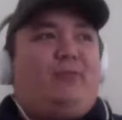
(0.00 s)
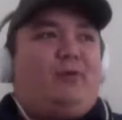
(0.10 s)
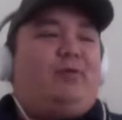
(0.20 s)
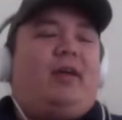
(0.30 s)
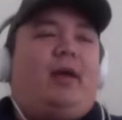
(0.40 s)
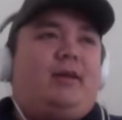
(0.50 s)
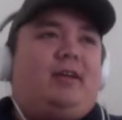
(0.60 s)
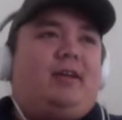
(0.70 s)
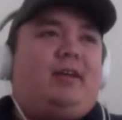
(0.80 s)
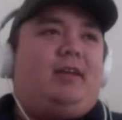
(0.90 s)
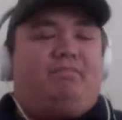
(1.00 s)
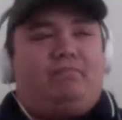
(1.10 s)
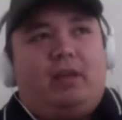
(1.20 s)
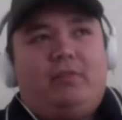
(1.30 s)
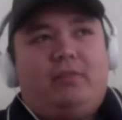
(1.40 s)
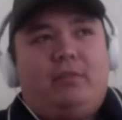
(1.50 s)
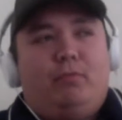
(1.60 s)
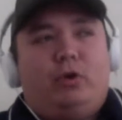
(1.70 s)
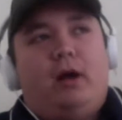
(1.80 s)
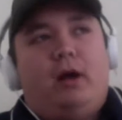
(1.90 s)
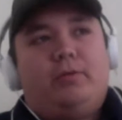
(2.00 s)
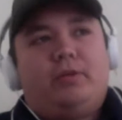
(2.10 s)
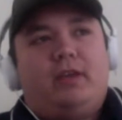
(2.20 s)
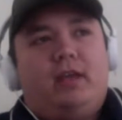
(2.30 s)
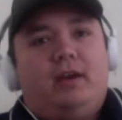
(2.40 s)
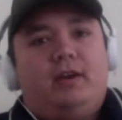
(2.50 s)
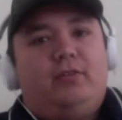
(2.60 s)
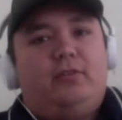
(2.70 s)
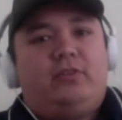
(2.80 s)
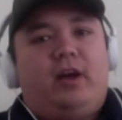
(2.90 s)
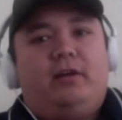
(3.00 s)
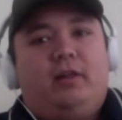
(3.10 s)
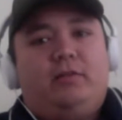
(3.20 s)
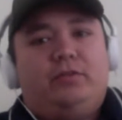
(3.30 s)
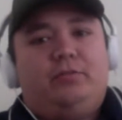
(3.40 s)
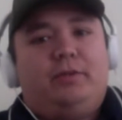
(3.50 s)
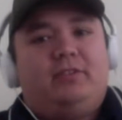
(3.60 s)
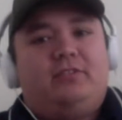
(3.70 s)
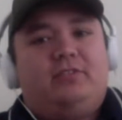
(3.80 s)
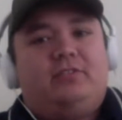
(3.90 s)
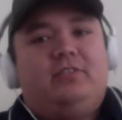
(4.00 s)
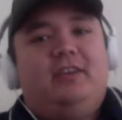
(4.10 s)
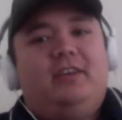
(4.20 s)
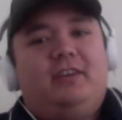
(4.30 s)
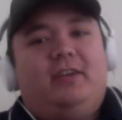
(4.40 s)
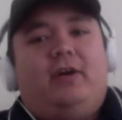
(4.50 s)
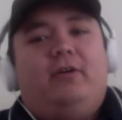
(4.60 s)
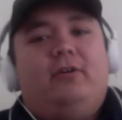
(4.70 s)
we play. I mean, definitely more complicated and there's higher levels, but it's just, you're